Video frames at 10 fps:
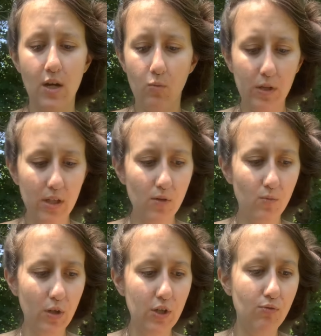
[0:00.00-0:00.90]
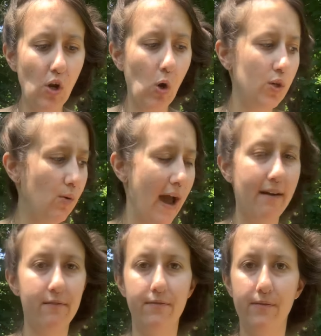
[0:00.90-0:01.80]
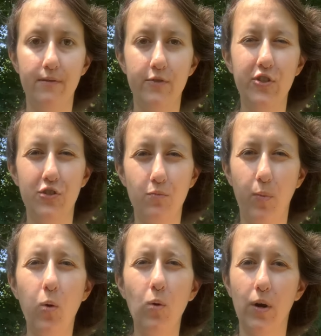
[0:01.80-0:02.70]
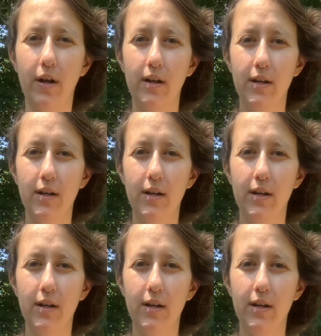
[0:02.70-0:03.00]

when you know you have the support,